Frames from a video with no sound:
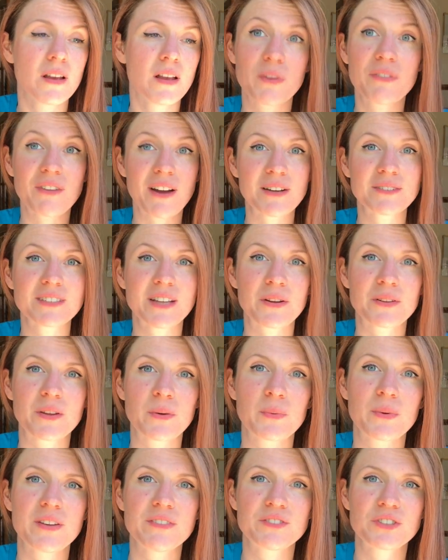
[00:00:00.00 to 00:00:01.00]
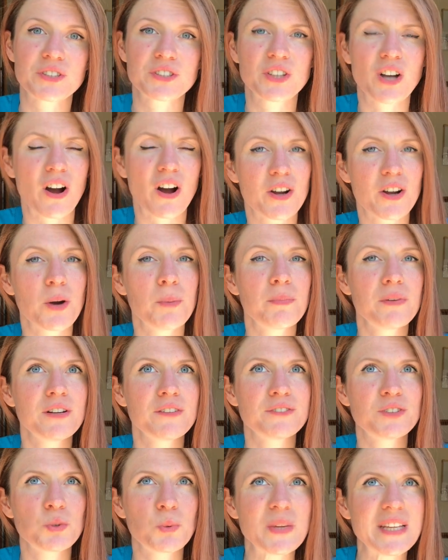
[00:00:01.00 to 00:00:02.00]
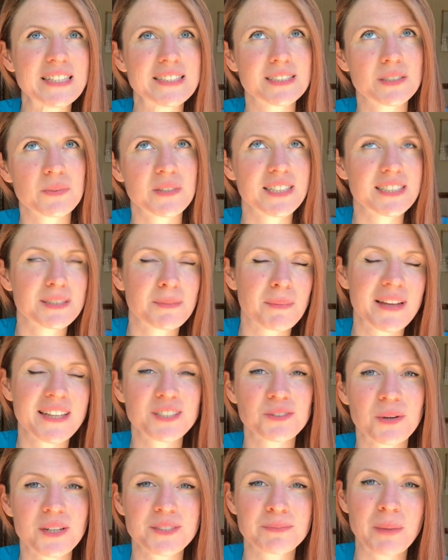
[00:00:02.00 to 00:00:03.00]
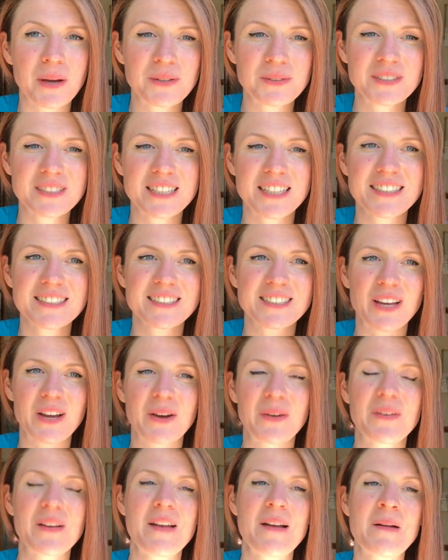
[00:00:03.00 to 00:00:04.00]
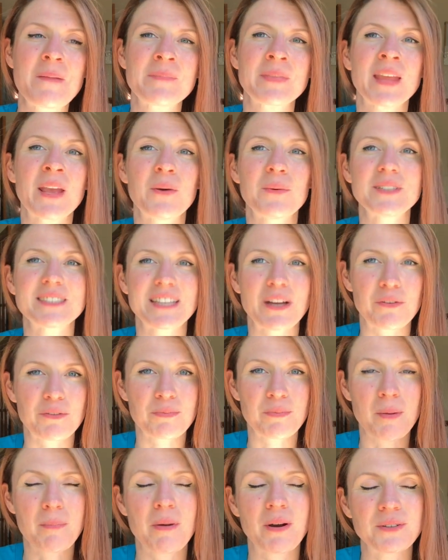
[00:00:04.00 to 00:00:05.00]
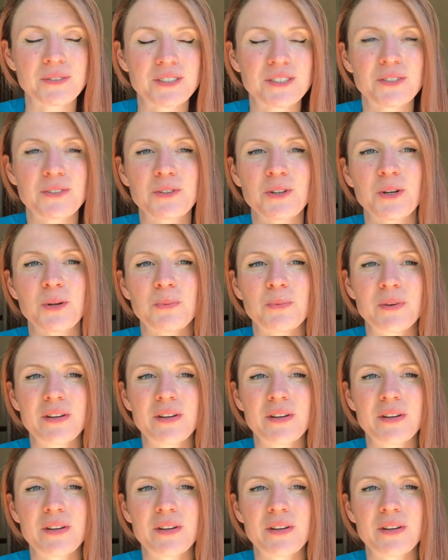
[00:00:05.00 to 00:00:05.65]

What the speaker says: We found out that we've just couple of tweaks that we need to make to our poster. So we sat with a poster group.